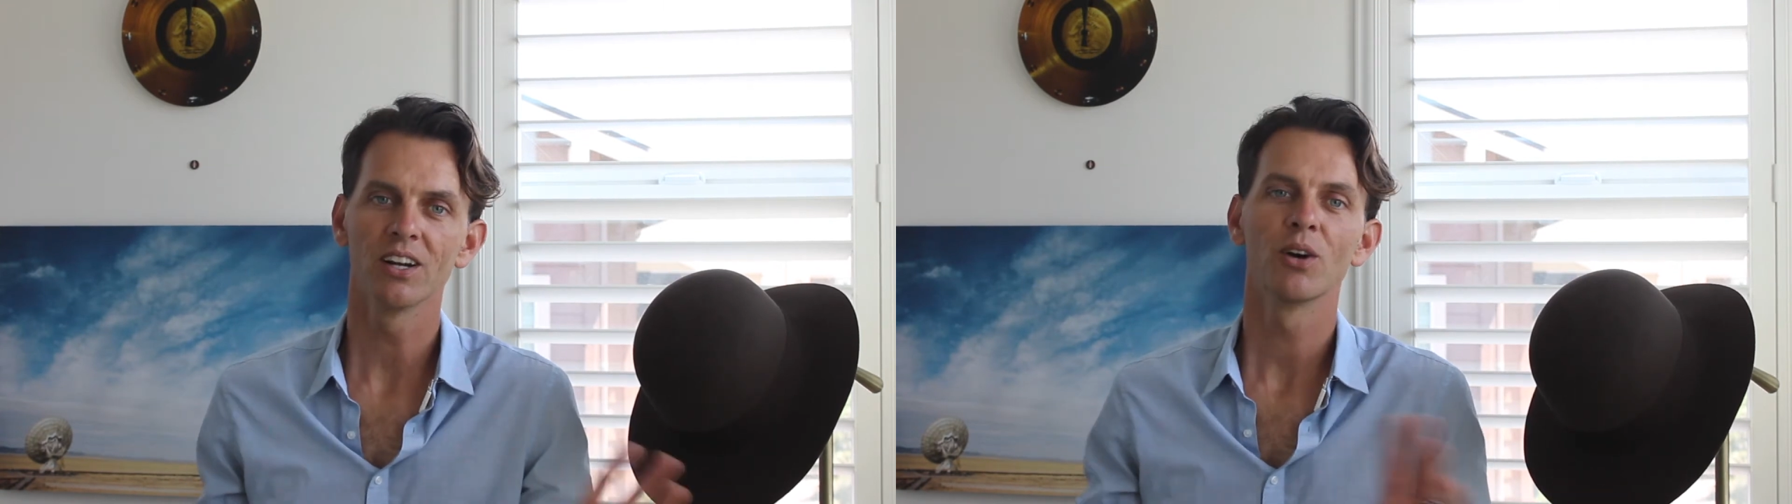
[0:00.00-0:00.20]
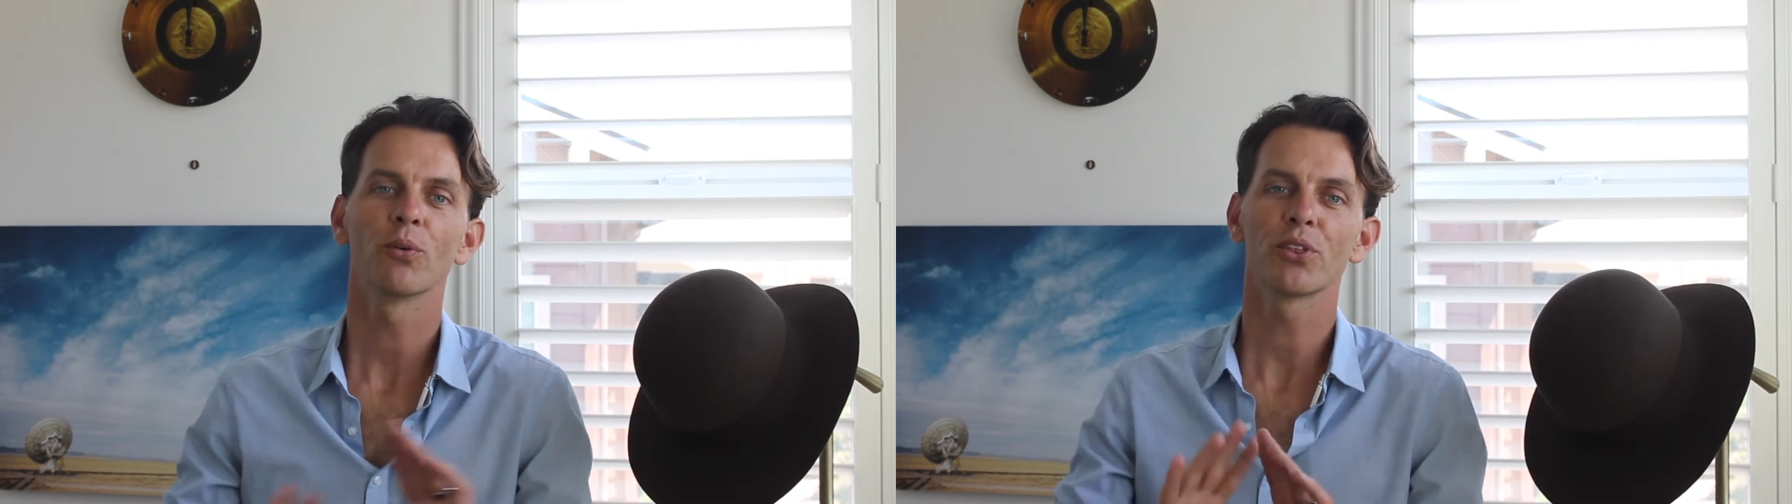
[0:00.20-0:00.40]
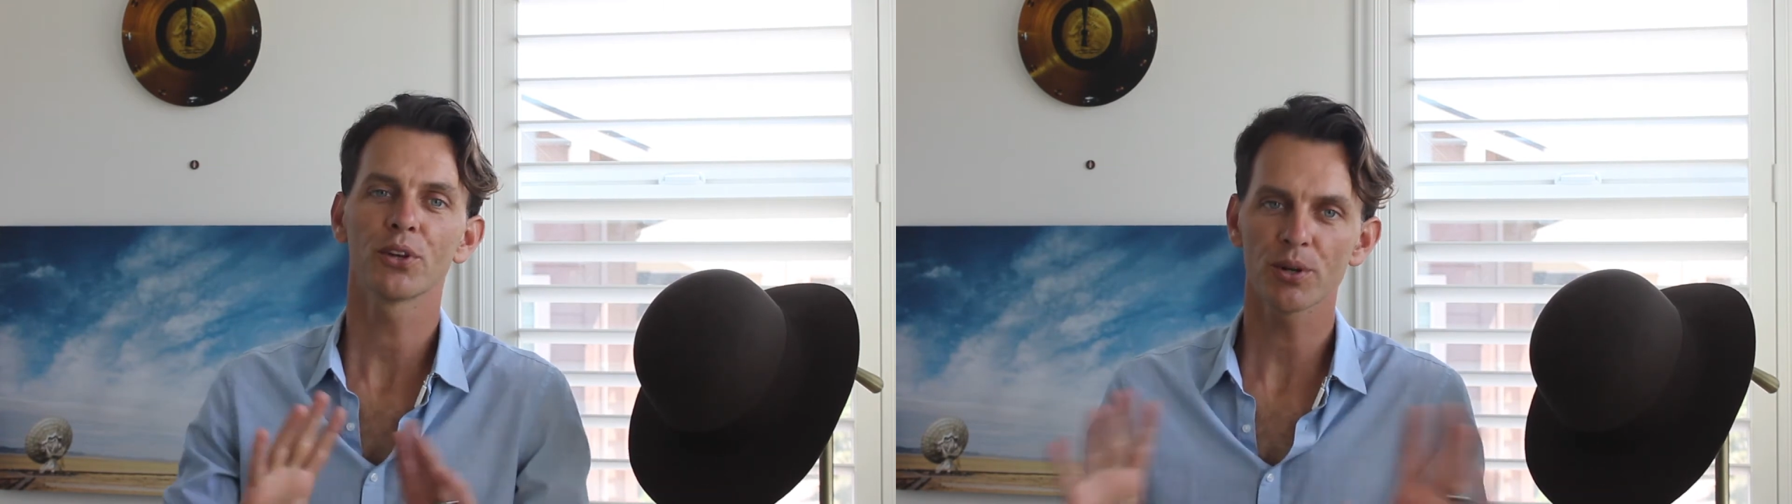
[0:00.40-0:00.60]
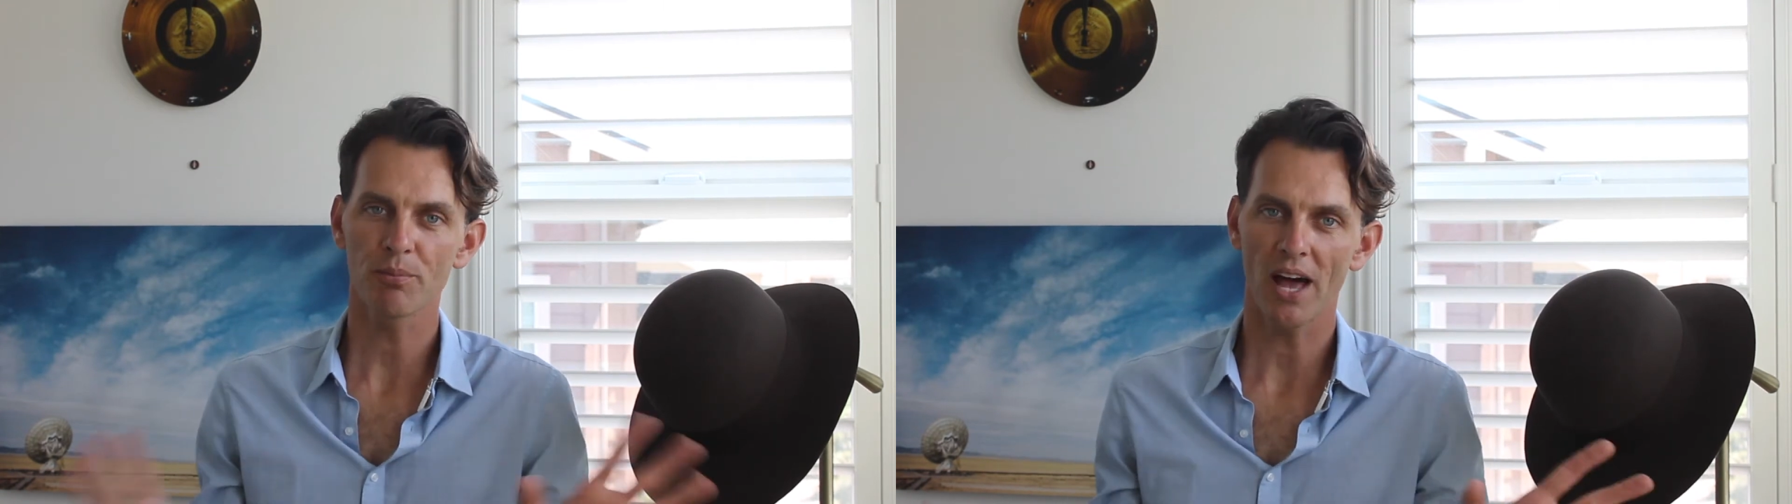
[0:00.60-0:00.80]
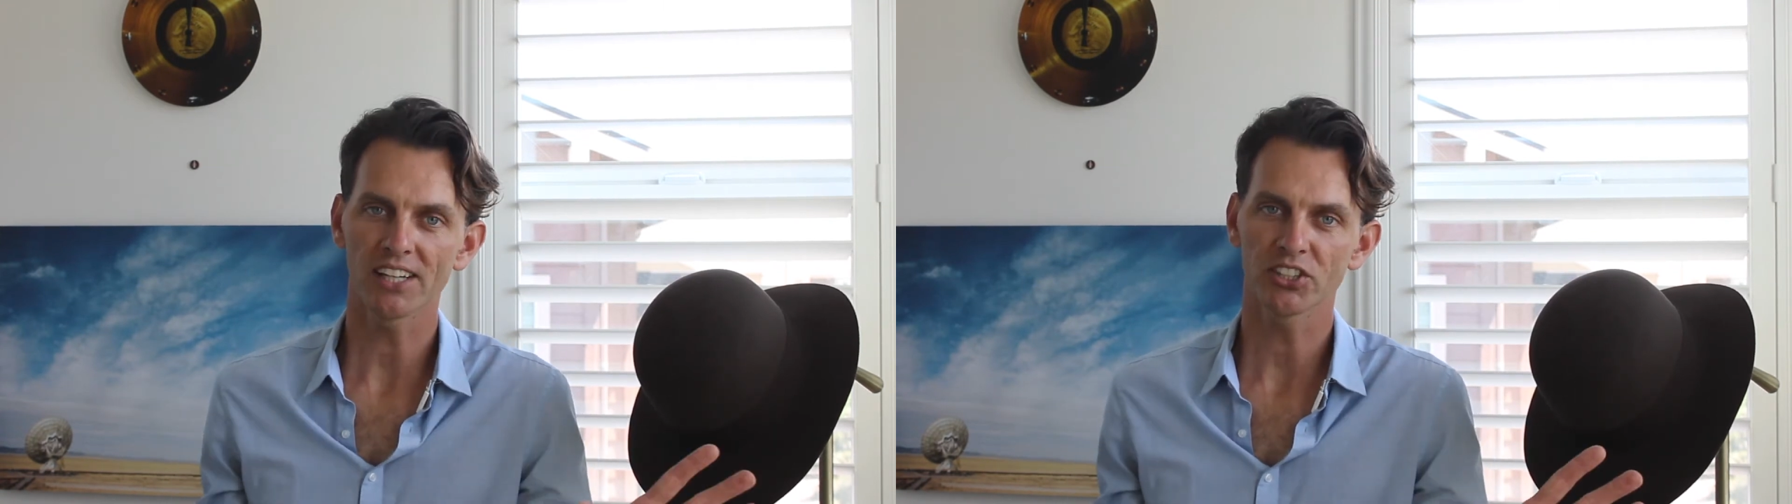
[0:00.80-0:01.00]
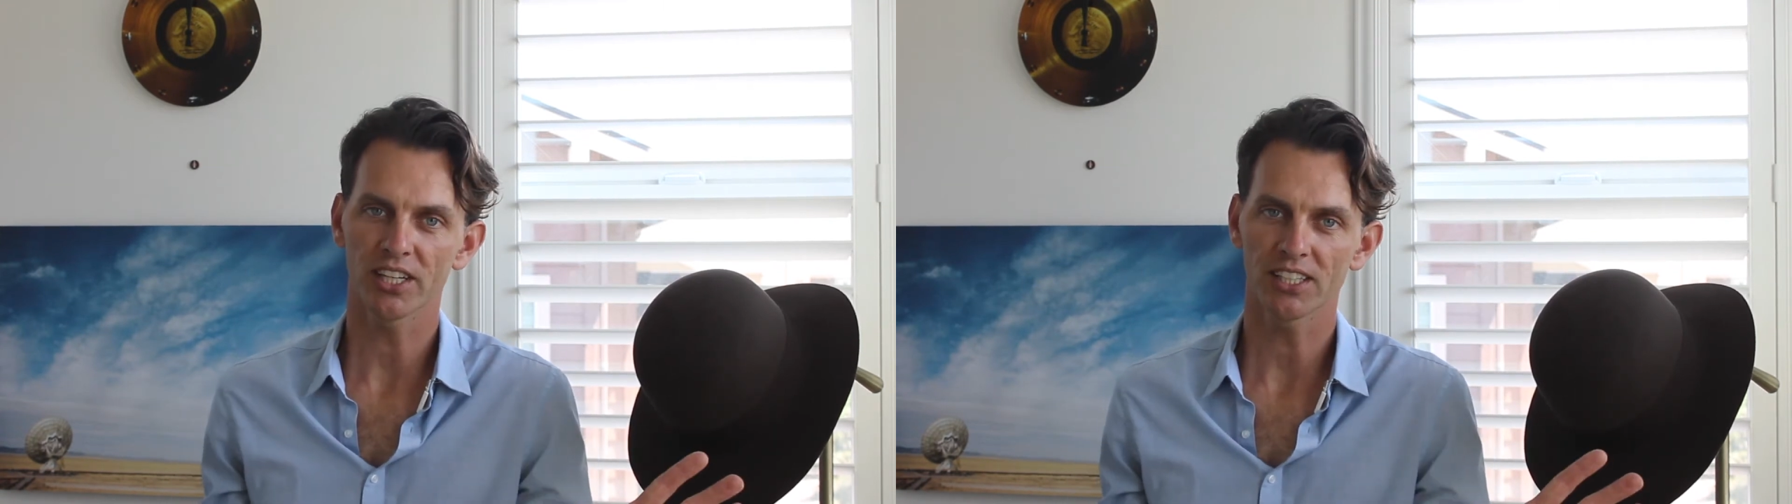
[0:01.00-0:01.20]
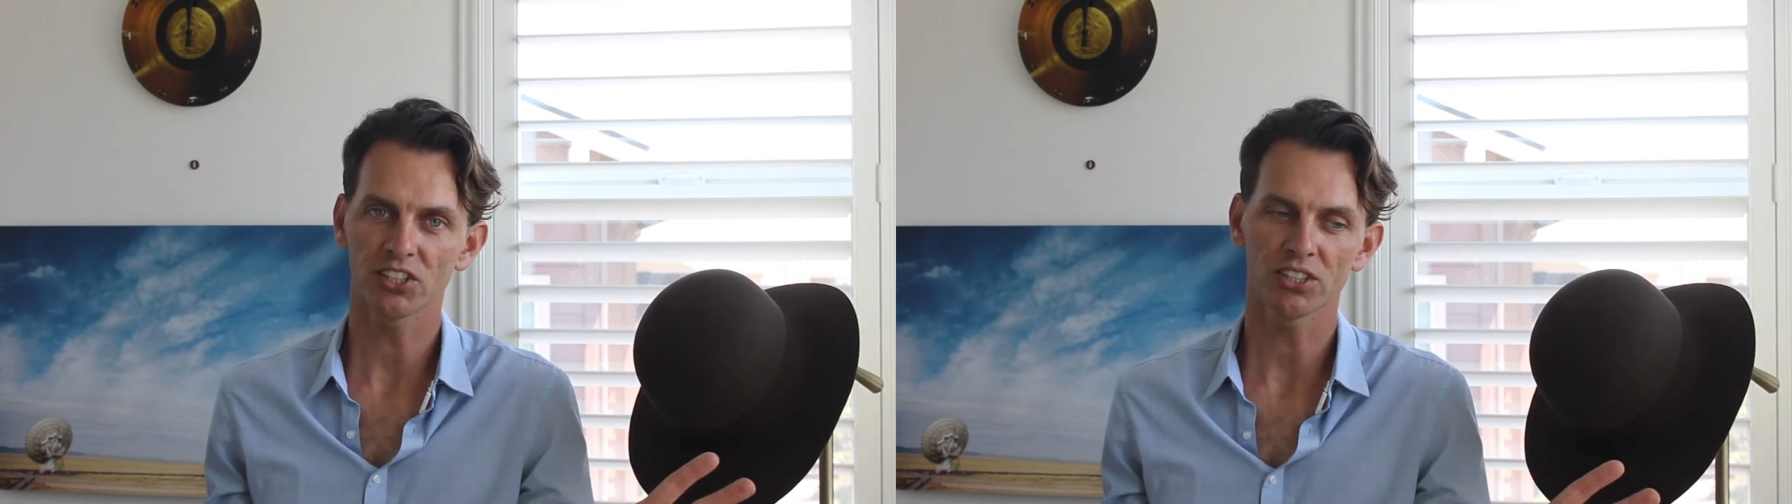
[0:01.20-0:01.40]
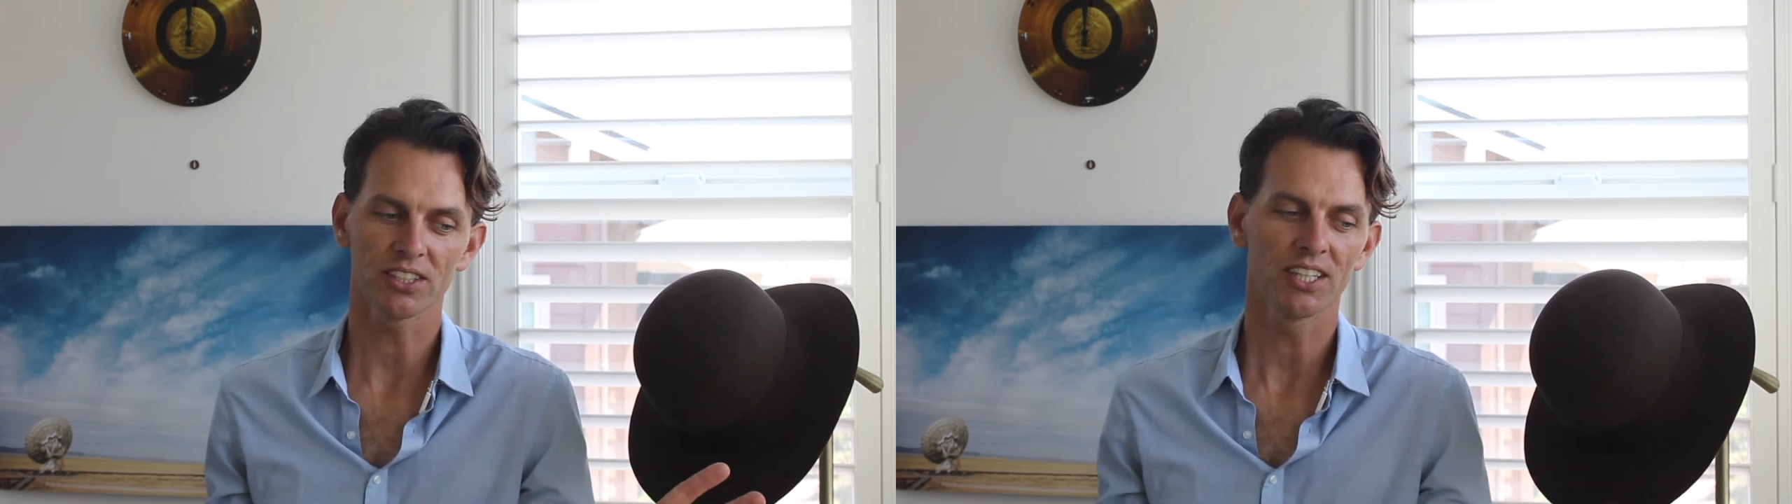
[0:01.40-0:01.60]
with your
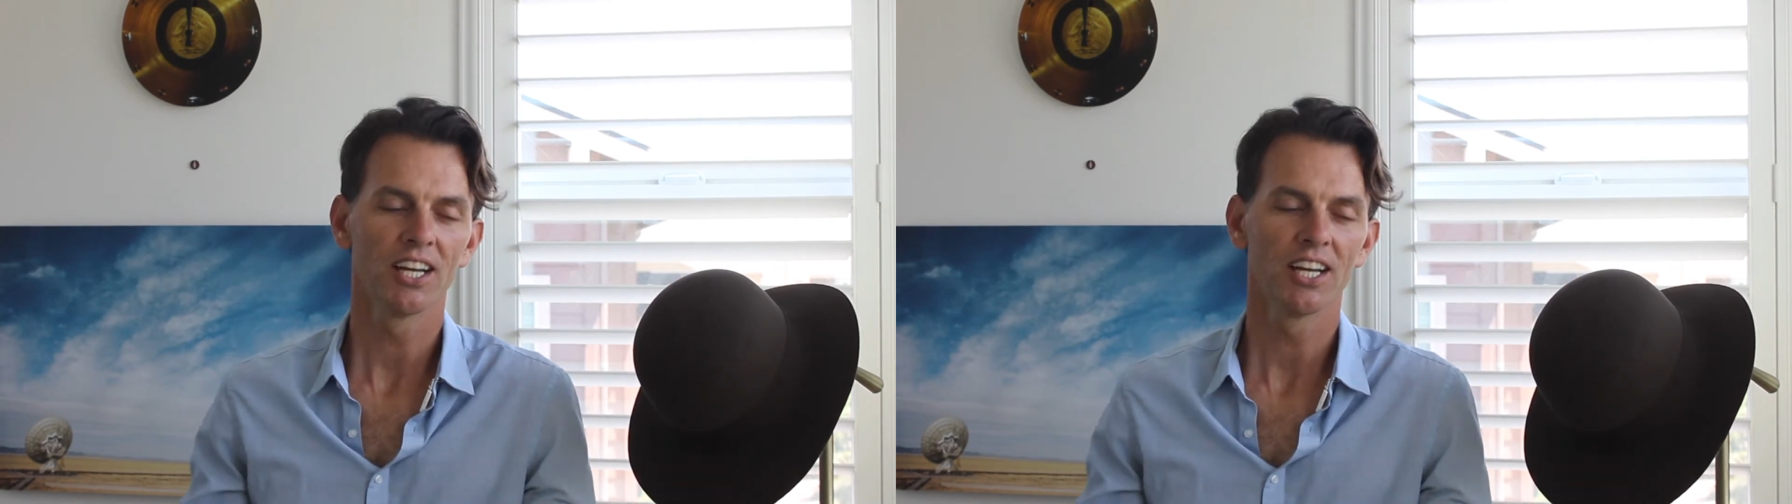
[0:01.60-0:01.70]
imagination